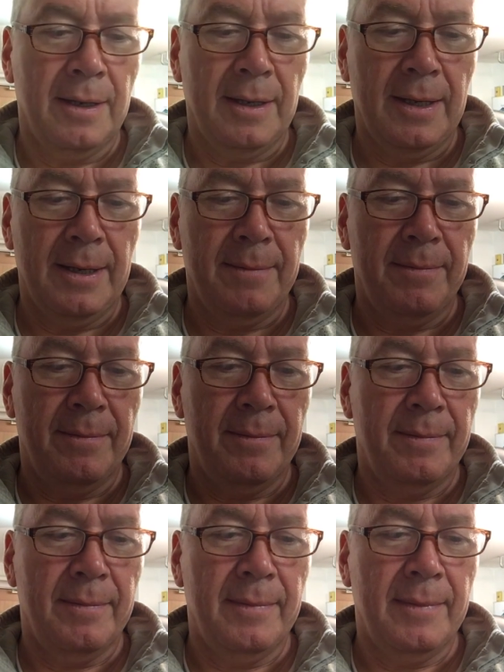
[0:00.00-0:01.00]

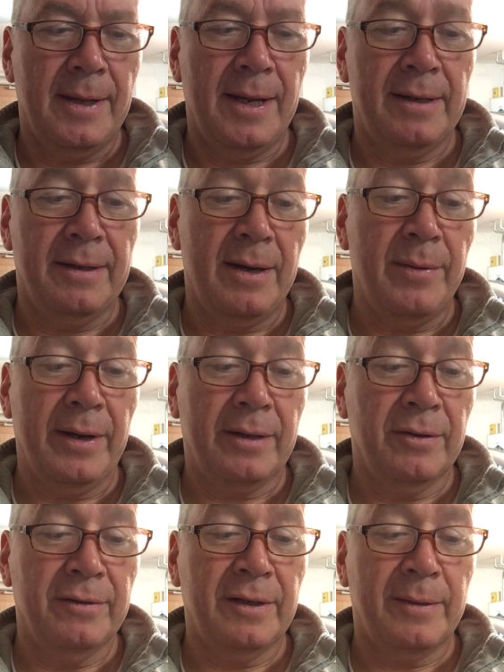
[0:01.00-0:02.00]
And anyway,
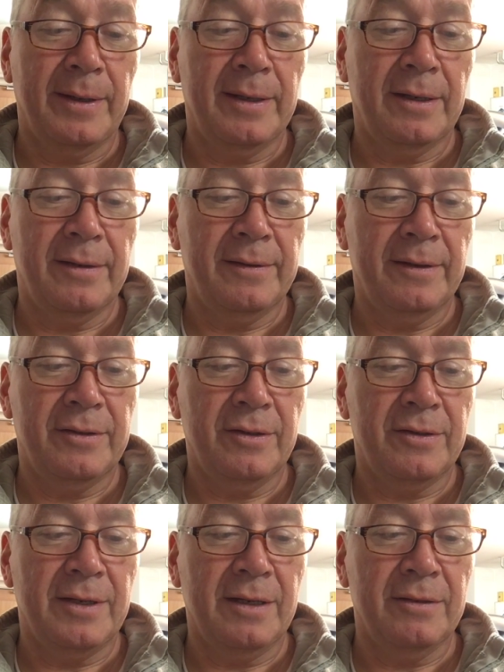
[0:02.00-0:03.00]
consequently, because it's
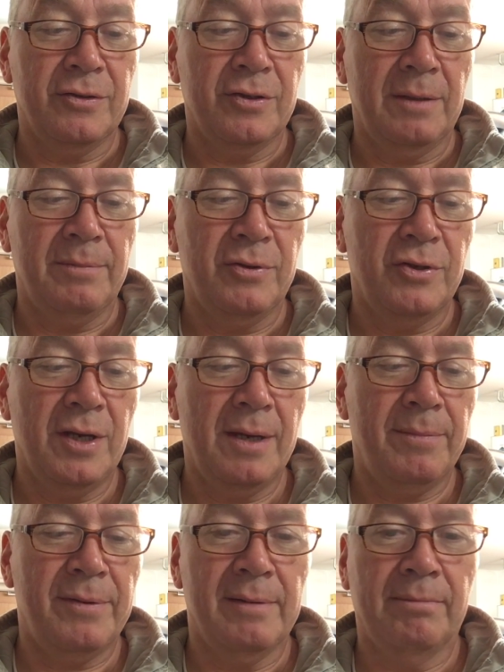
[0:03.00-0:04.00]
just done as cheap as
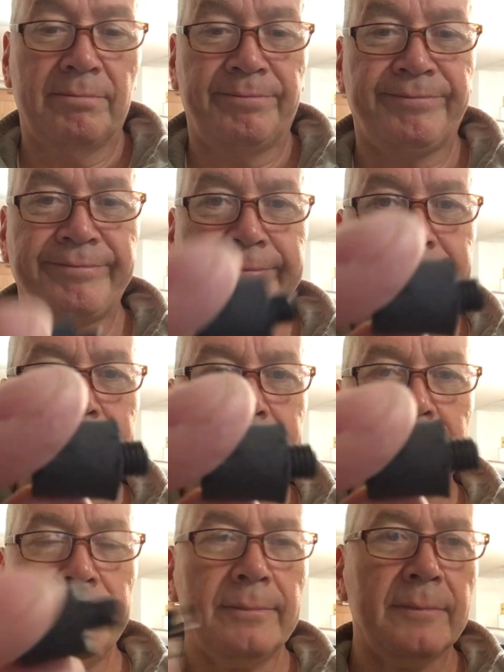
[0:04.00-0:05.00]
chips,
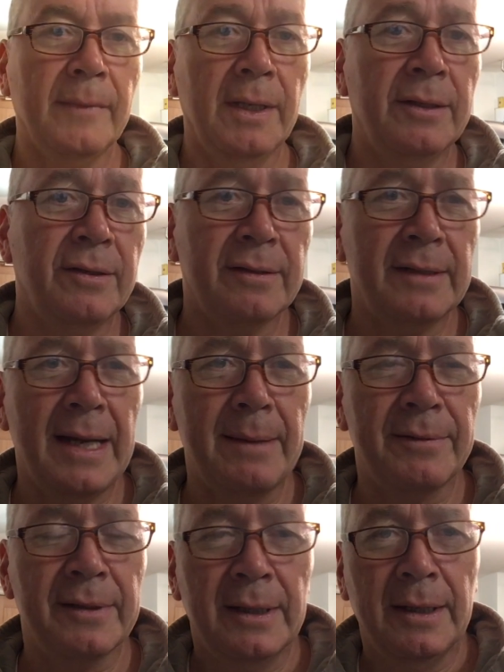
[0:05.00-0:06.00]
it just
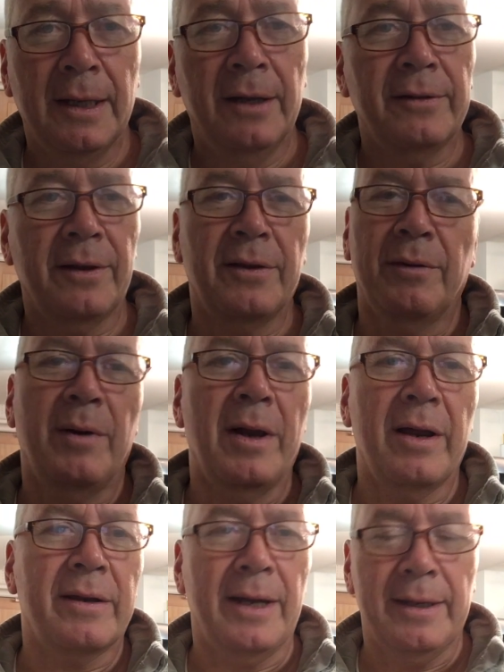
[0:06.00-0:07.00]
snaps. So I thought, well,
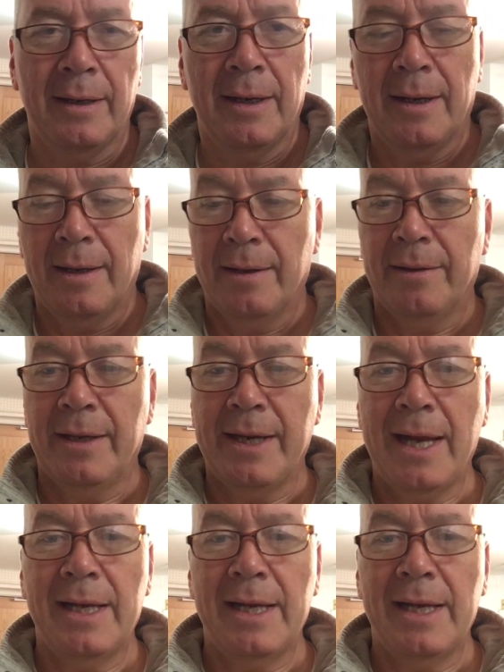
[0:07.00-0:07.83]
okay, the